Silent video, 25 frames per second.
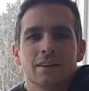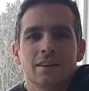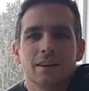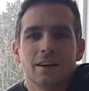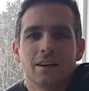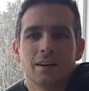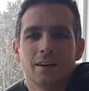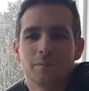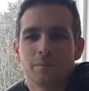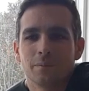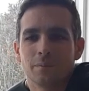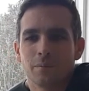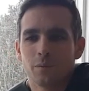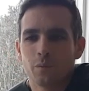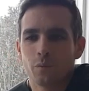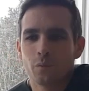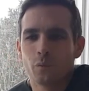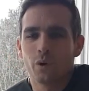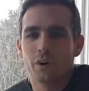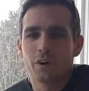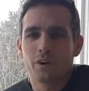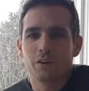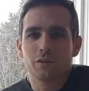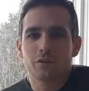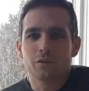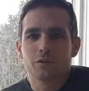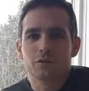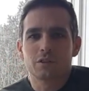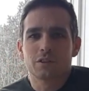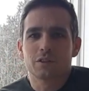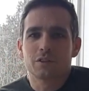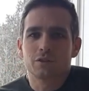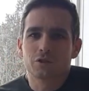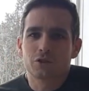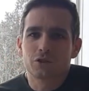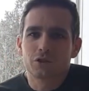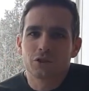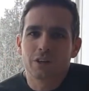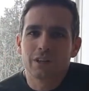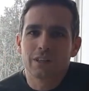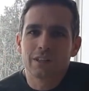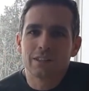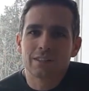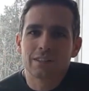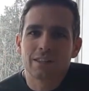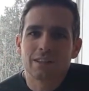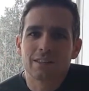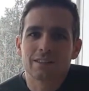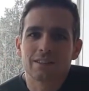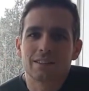Um, one of those little
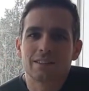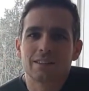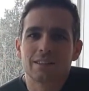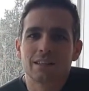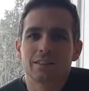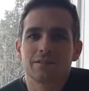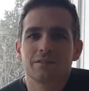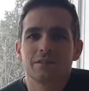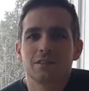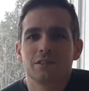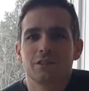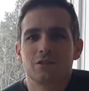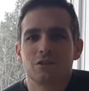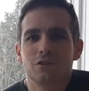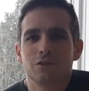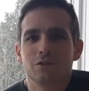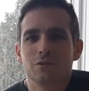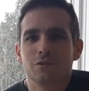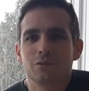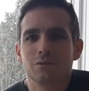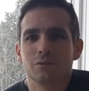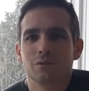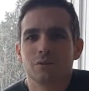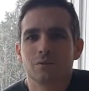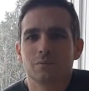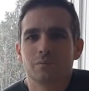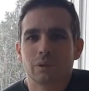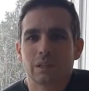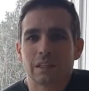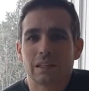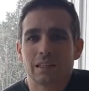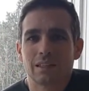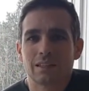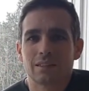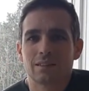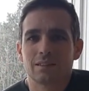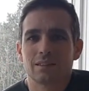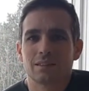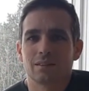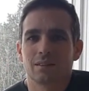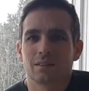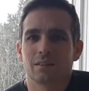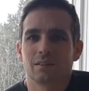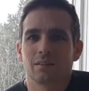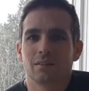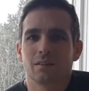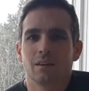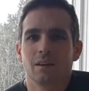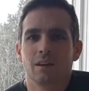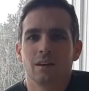trays has 72 plants in it.
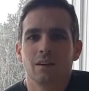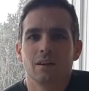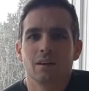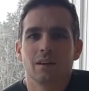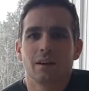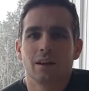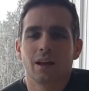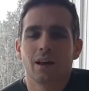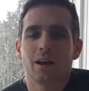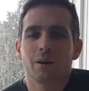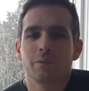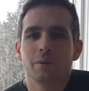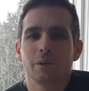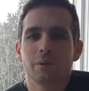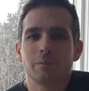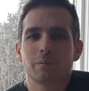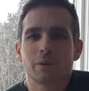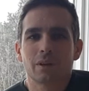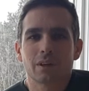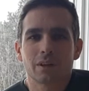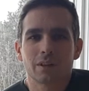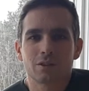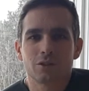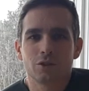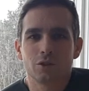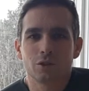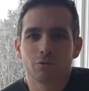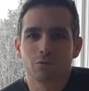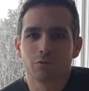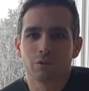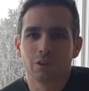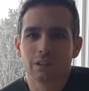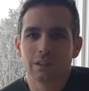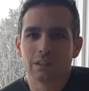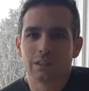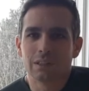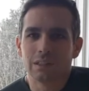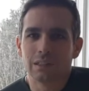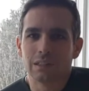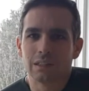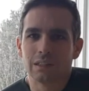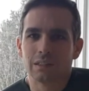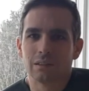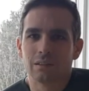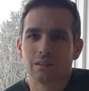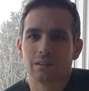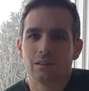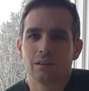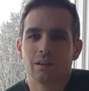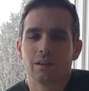And how many plants do you really
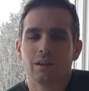need?